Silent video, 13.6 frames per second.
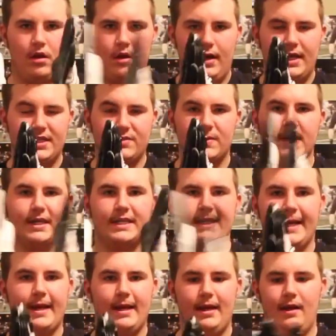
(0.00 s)
it's really
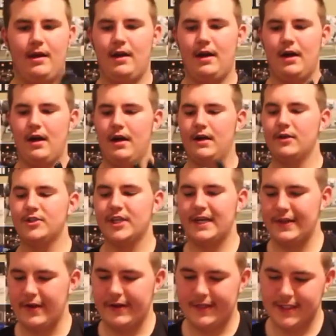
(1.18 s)
sticky. Go check
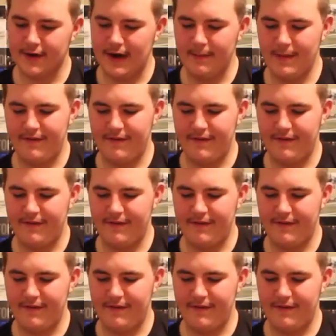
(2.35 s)
out their Instagram.